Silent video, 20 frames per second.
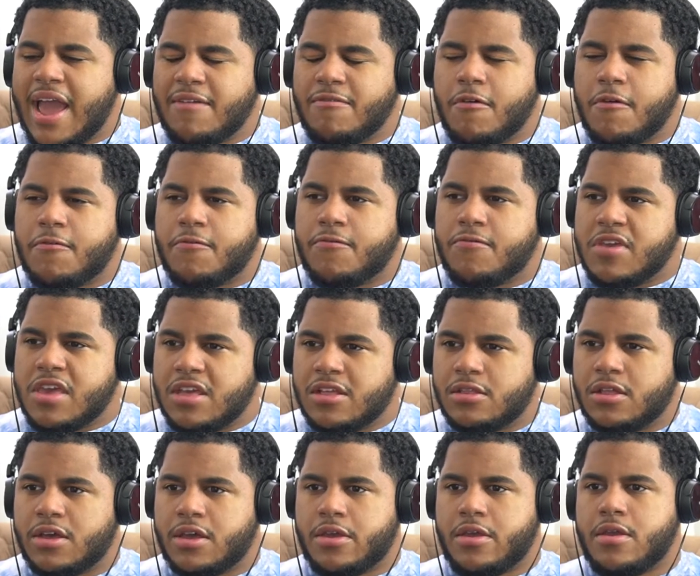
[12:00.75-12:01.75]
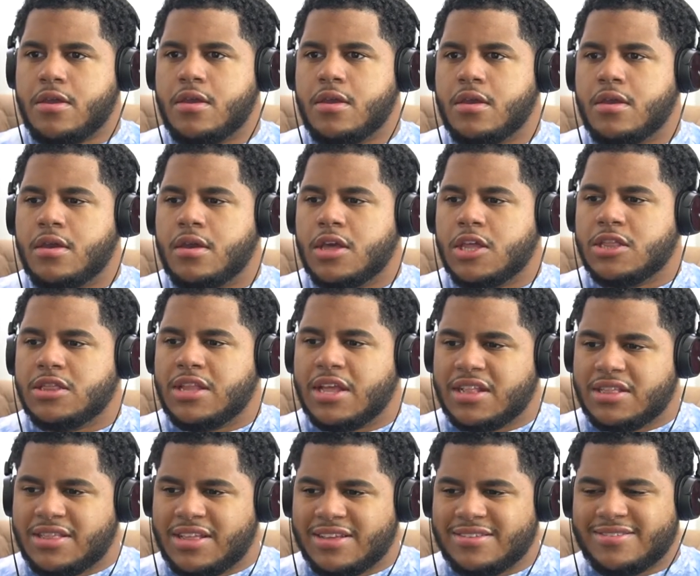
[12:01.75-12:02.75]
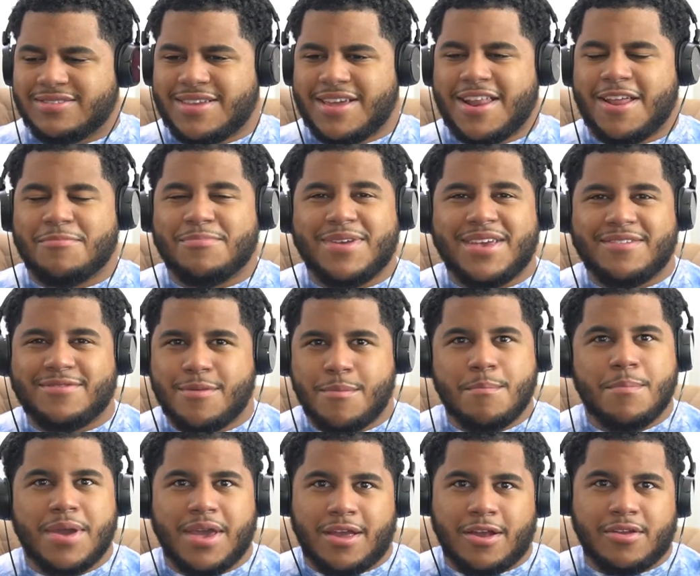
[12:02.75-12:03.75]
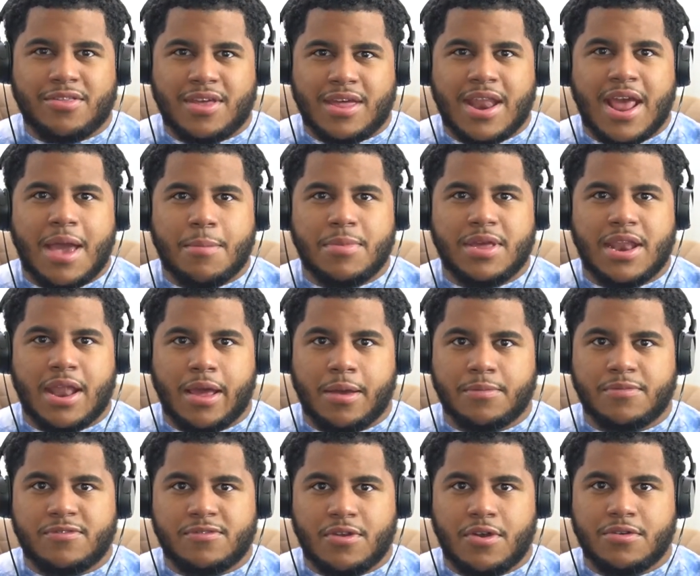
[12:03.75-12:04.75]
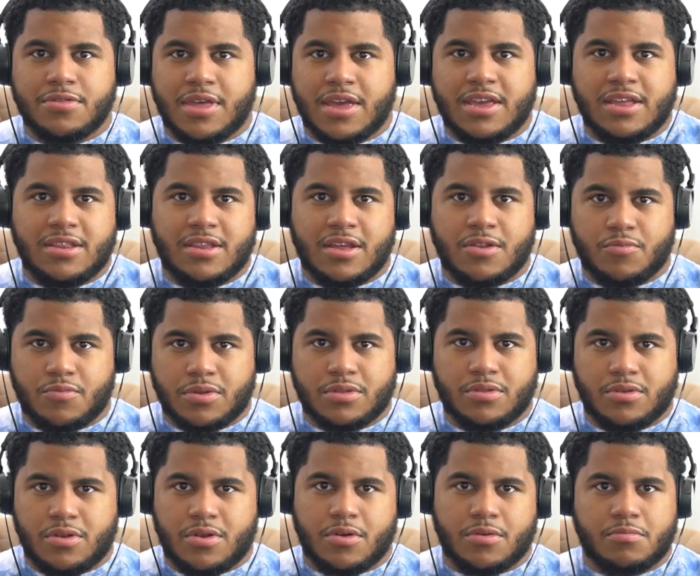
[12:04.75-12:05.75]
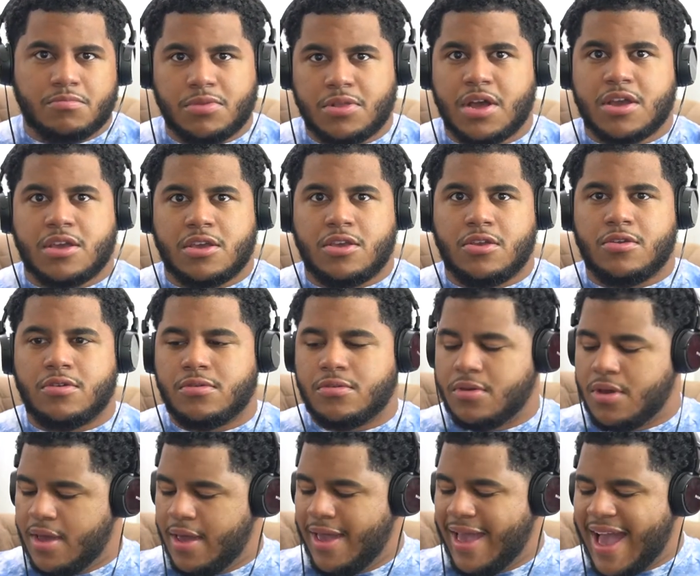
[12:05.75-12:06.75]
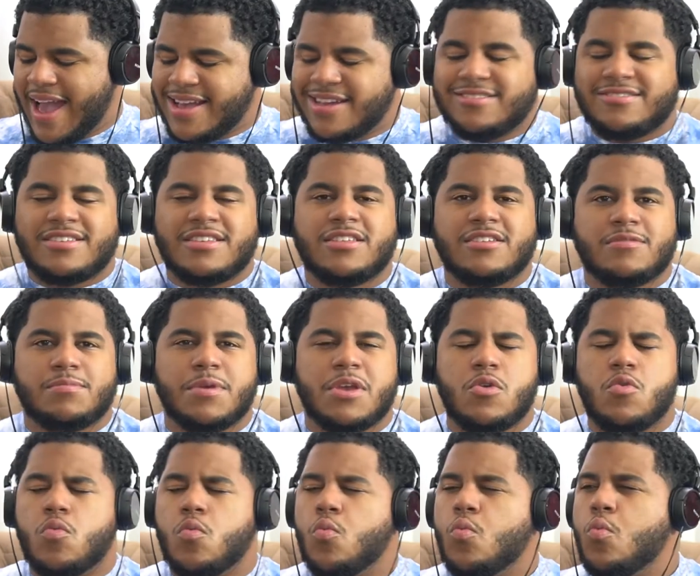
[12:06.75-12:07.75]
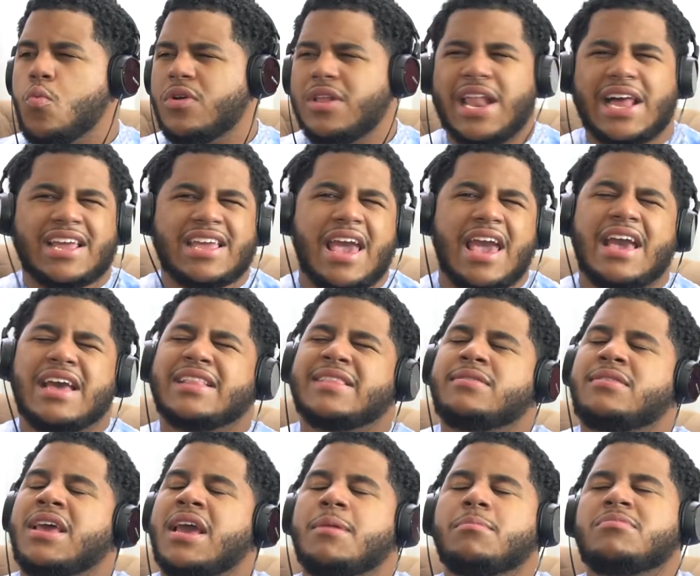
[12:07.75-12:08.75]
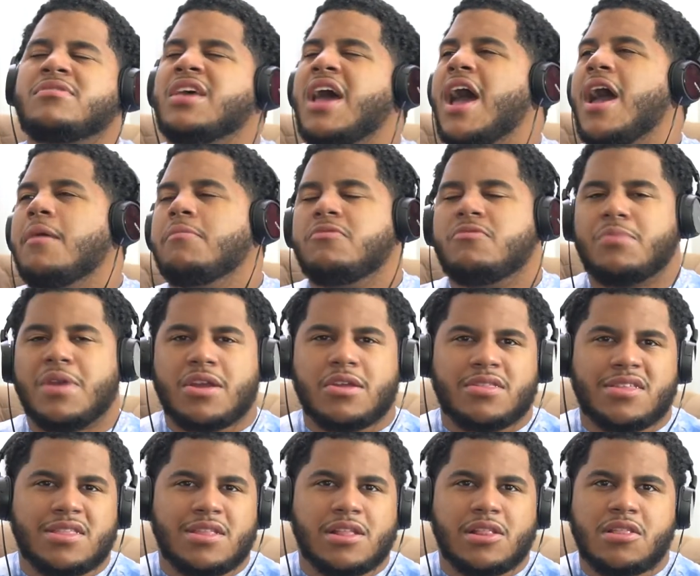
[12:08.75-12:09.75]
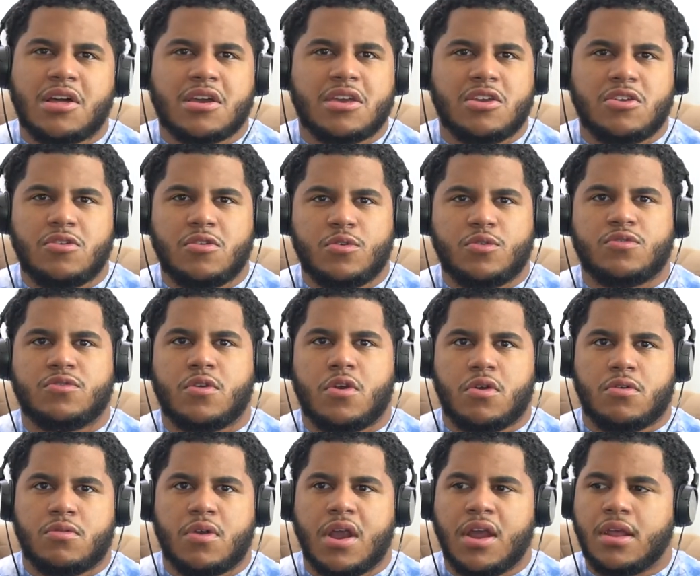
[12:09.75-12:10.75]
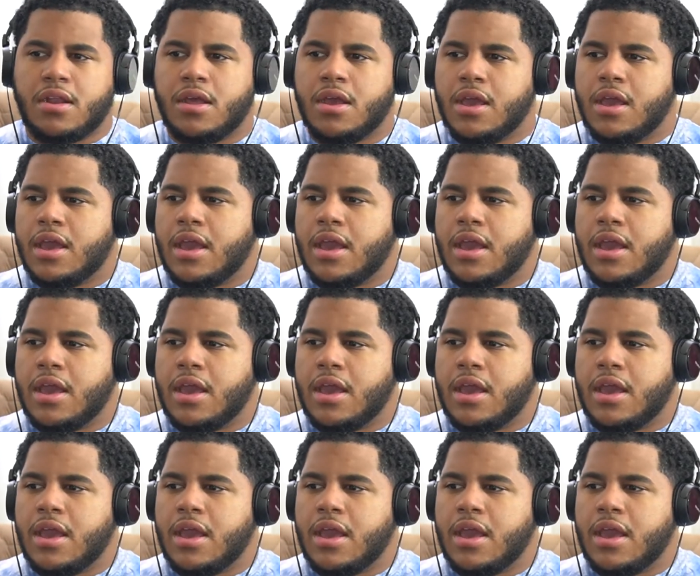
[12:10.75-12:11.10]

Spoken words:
have a feeling that this is gonna be even bigger than Eminem's song that he did with, you know, Lucky You. I can see this being, like, 10 times bigger than the Lucky You song, right?